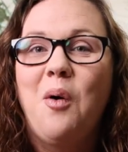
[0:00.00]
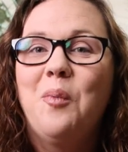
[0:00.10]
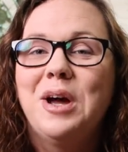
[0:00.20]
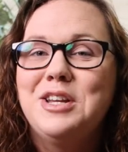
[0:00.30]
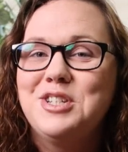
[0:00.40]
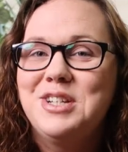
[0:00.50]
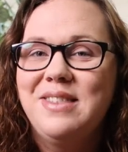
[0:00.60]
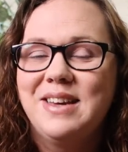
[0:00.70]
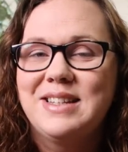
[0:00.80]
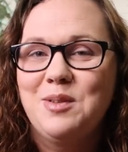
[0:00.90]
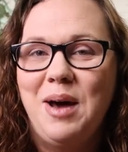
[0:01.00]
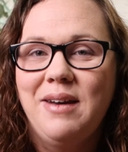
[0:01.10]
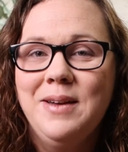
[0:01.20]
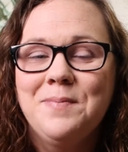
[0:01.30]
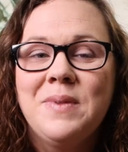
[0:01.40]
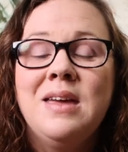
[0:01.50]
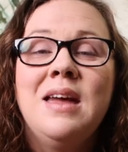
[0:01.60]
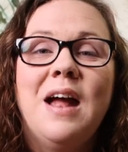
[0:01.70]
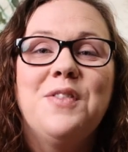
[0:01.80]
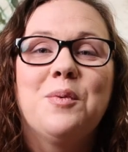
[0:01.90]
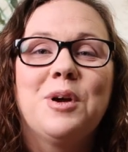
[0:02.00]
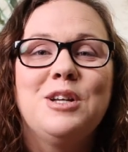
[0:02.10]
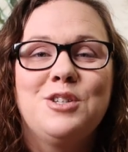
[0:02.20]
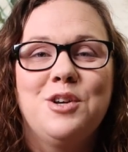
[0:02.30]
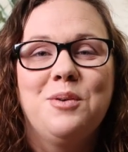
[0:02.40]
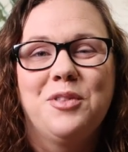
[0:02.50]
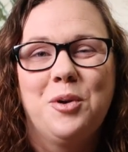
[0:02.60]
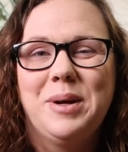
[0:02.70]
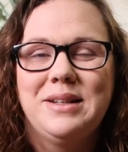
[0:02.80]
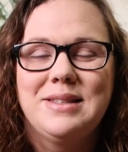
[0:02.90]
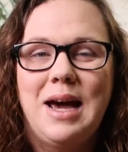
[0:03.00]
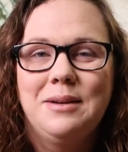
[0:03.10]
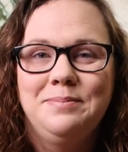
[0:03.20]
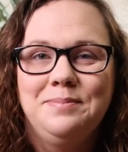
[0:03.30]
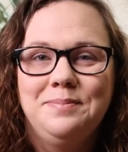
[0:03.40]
what she thinks about it, and then we're gonna show you a little bit inside.